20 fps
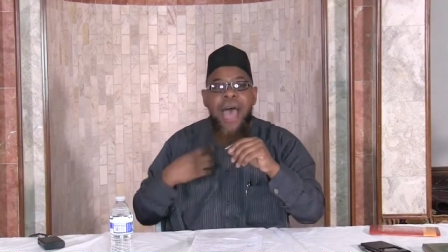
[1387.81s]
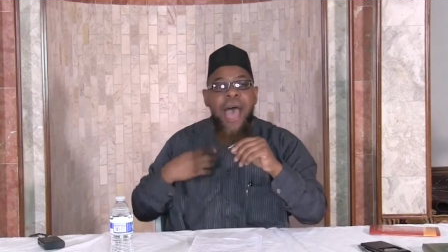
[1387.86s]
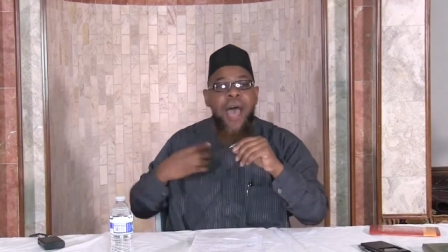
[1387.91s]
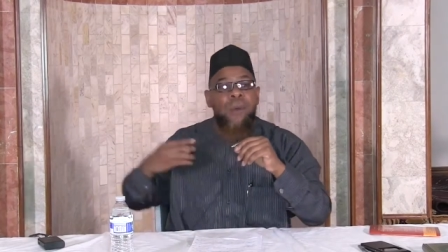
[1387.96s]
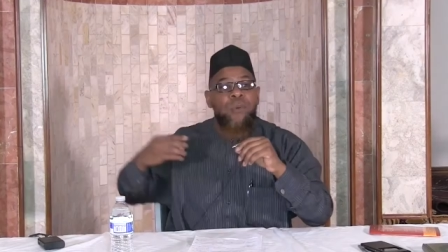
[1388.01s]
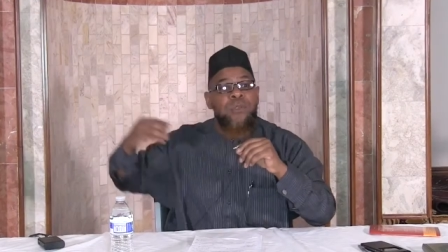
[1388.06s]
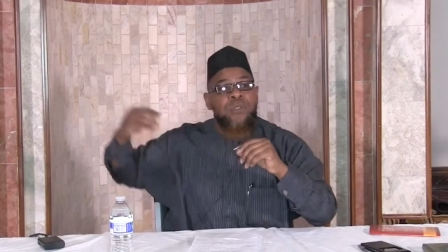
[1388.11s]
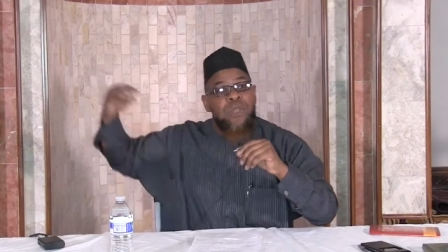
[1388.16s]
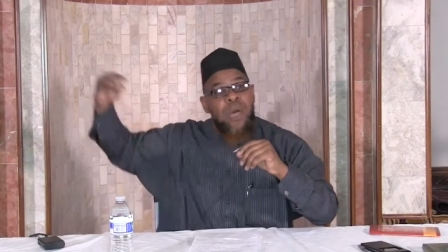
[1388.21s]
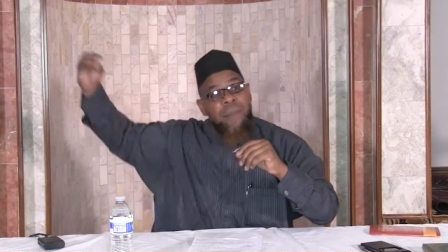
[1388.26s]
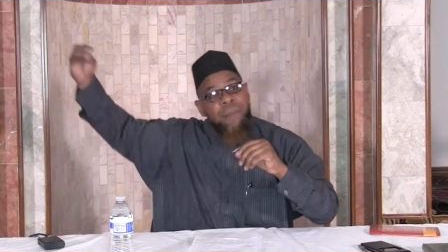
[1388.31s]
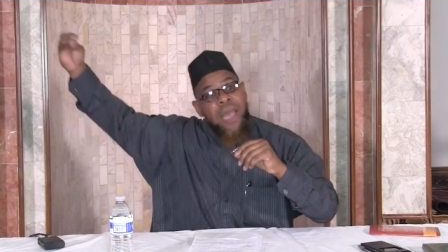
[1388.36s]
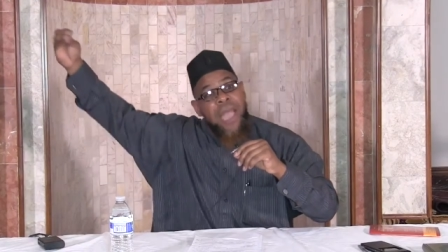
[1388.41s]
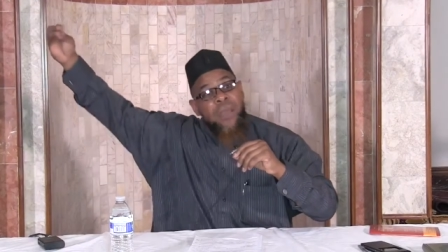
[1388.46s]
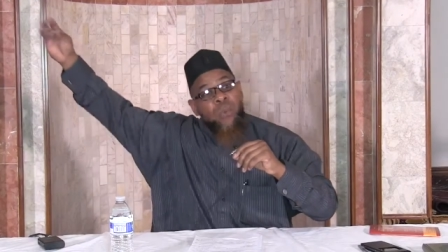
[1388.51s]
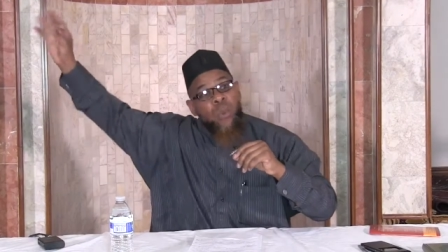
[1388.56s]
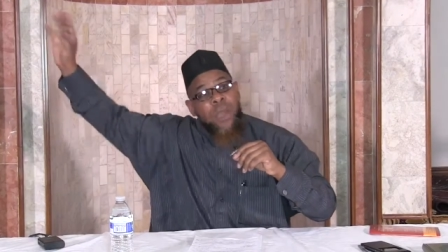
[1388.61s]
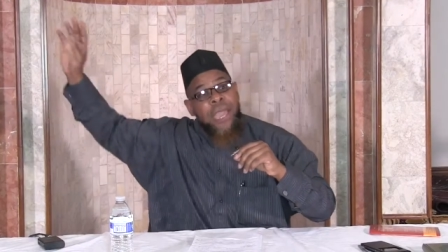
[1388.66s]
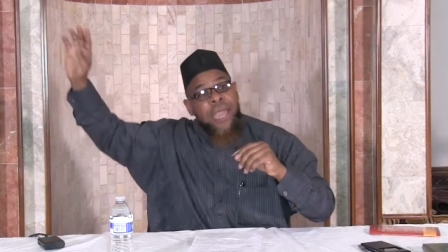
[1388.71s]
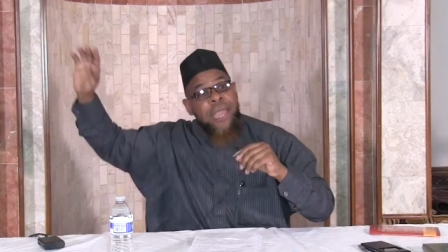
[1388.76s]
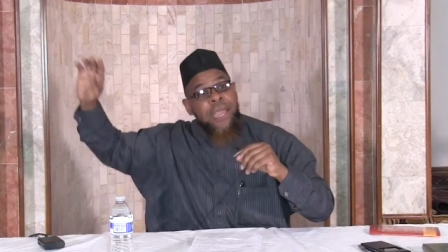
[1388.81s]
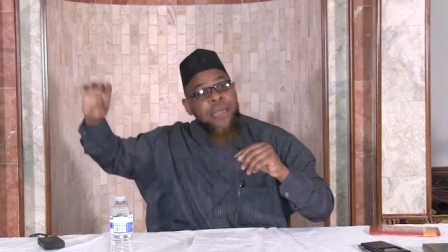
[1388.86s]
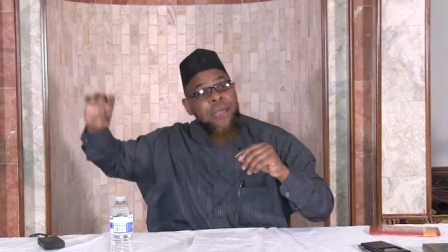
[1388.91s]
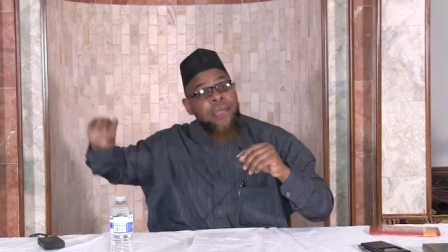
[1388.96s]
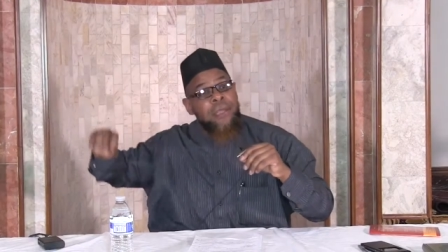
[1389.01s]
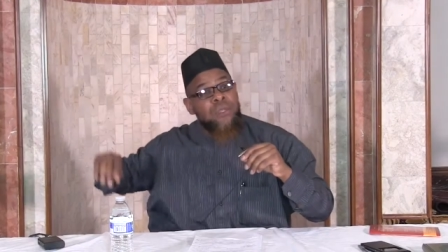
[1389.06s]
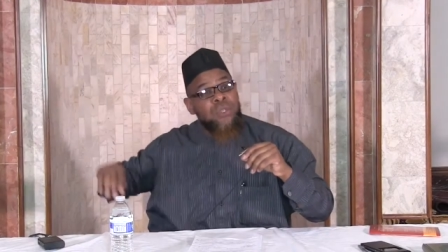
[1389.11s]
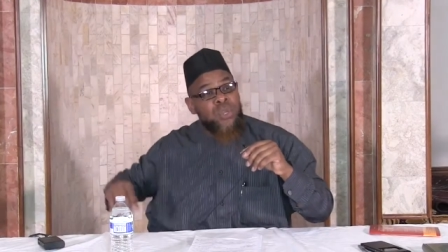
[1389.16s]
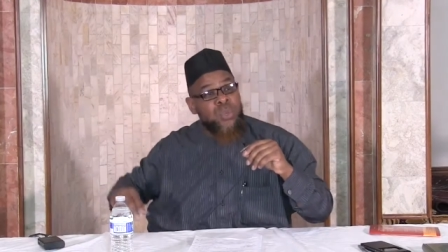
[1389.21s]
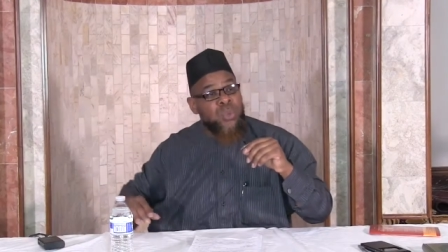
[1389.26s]
I was on my
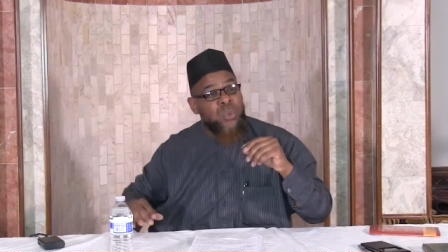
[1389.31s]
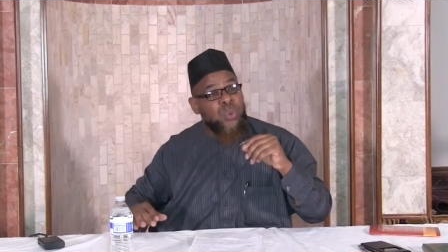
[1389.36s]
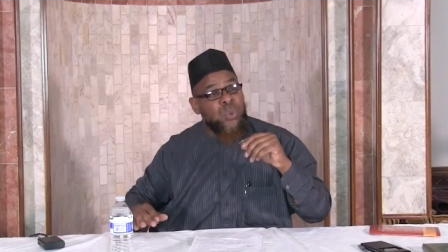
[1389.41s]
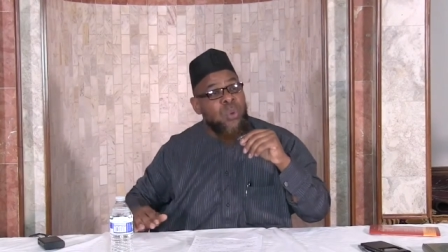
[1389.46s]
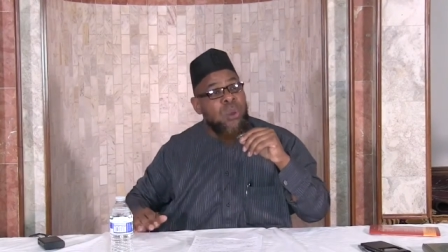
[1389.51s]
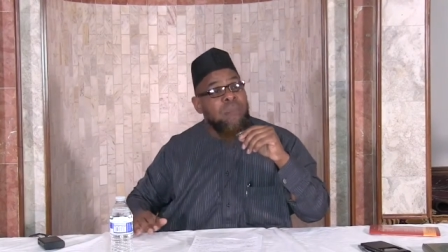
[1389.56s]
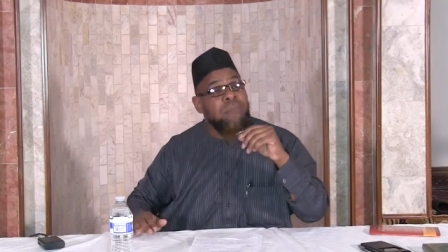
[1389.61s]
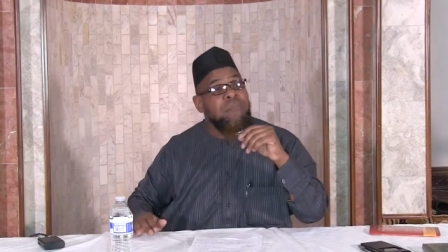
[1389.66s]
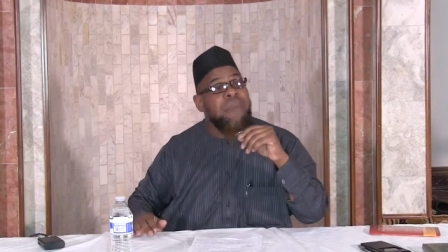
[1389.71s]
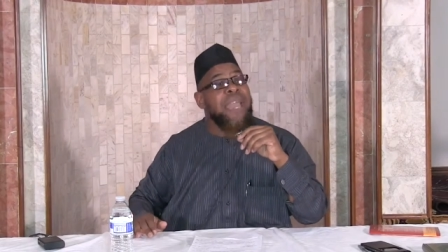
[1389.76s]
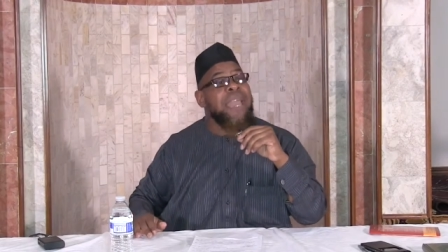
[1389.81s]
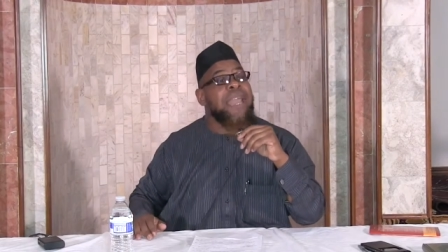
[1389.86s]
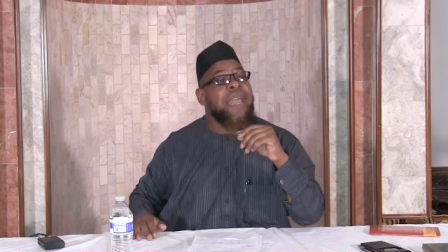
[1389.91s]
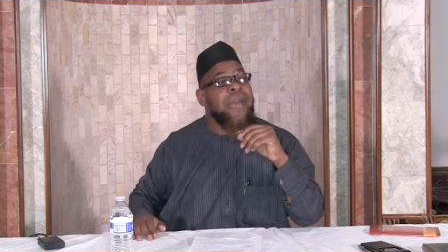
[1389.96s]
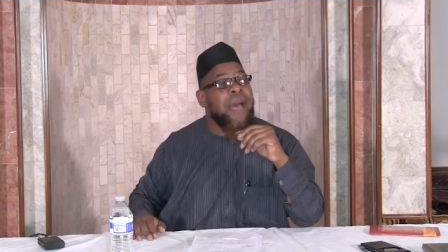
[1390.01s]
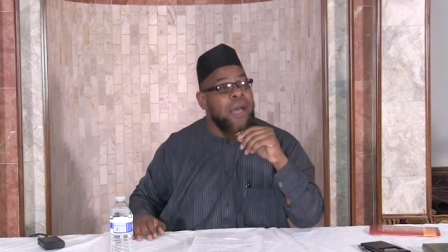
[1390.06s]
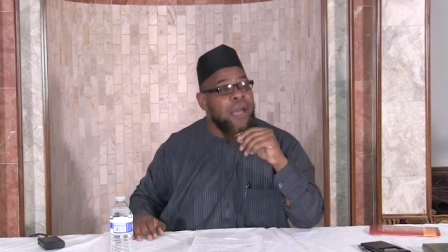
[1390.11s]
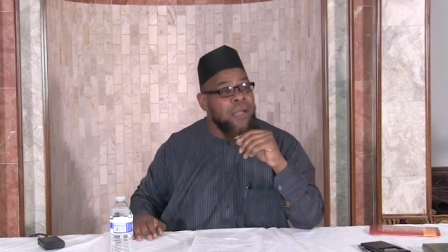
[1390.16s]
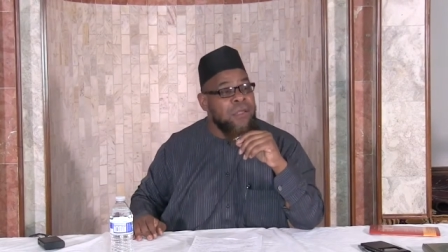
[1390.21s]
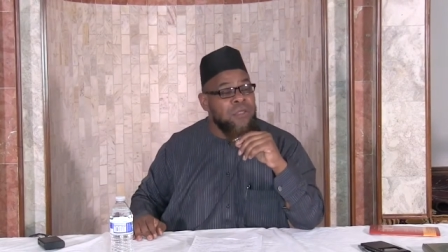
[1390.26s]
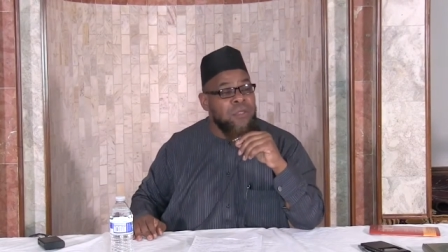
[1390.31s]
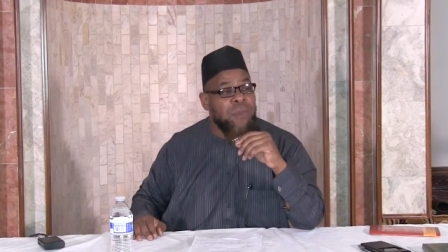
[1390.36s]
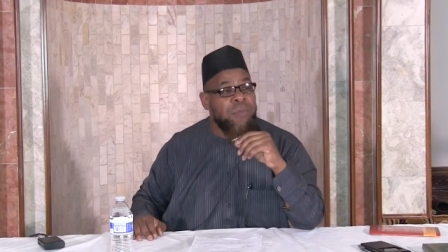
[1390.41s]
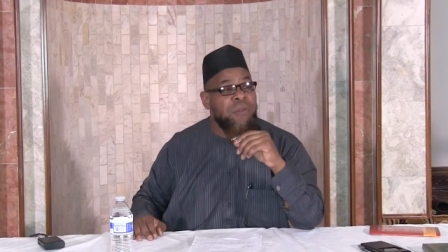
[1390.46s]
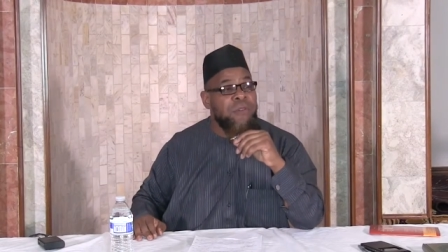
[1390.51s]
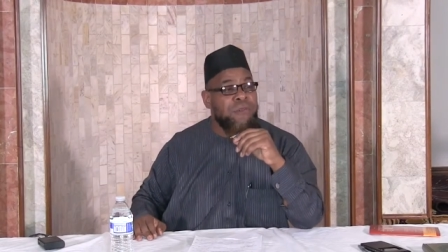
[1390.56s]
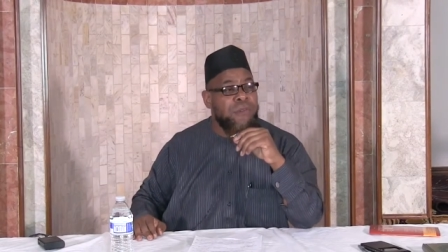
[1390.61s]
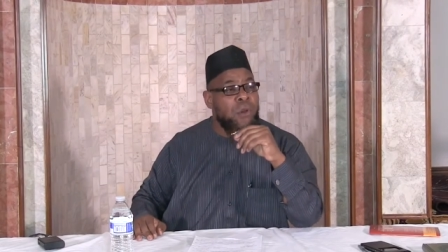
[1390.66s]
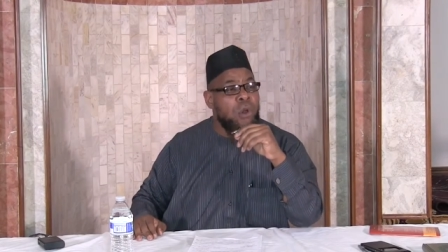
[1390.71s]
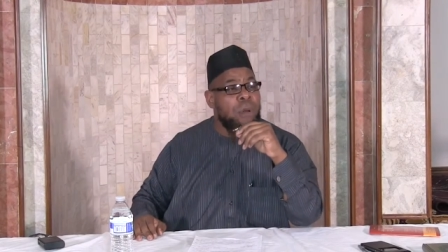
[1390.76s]
way to Mecca to
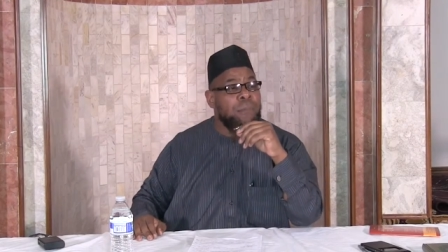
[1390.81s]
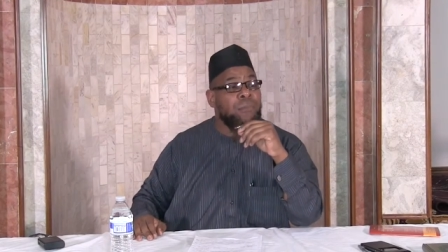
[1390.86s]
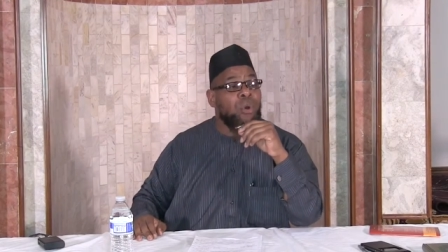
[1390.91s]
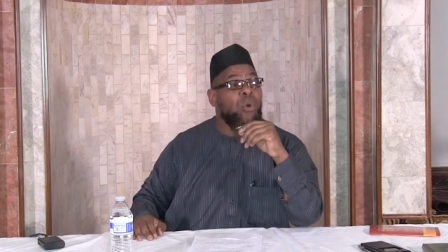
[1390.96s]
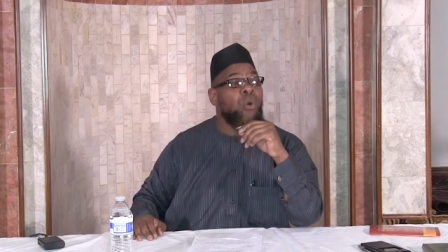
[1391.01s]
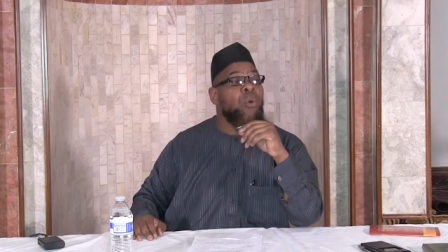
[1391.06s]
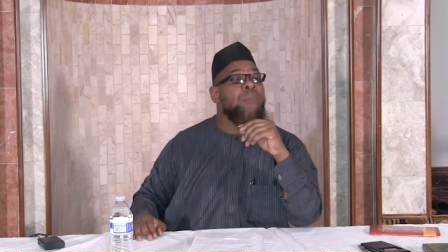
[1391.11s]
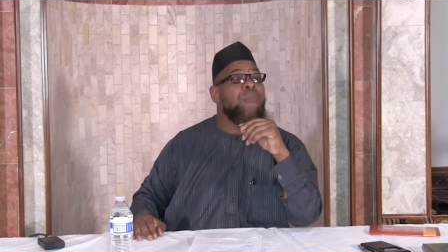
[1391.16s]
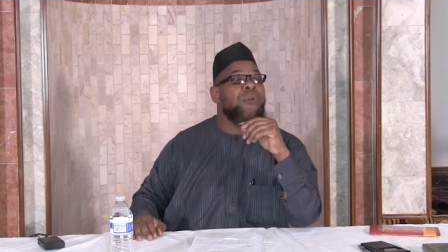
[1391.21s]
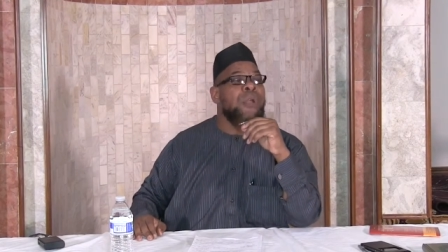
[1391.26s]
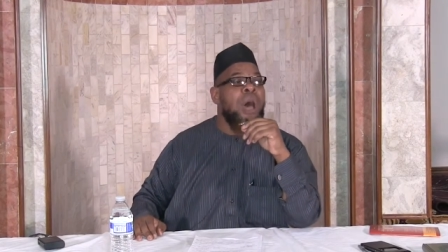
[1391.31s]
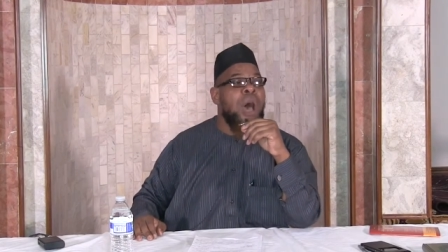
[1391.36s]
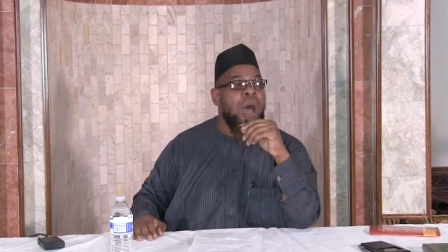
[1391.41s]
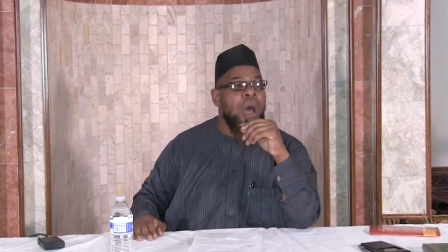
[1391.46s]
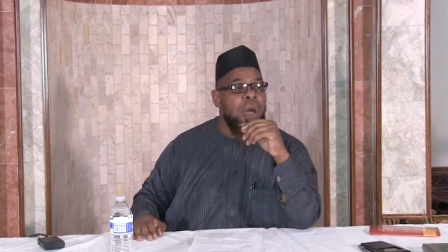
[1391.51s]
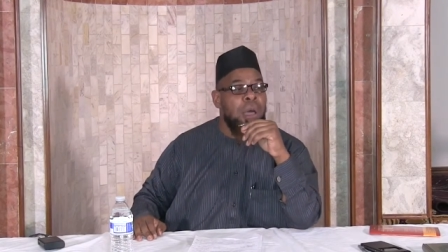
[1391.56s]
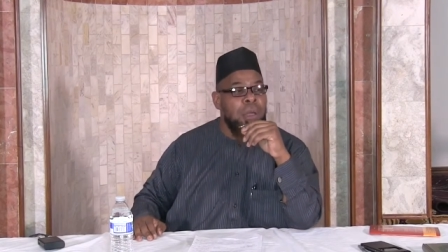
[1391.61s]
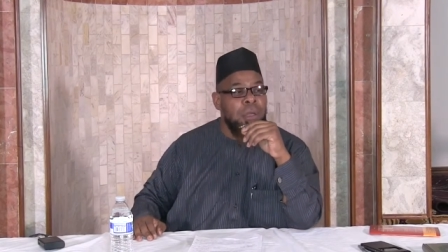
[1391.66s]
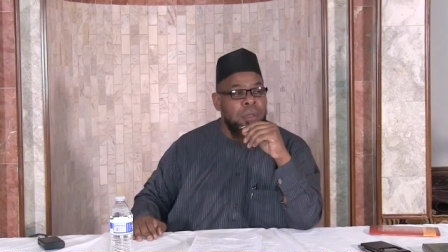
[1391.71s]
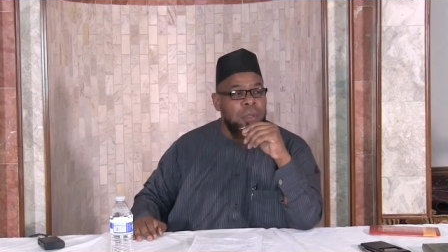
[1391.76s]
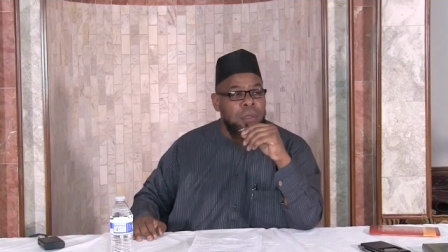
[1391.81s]
perform Umrah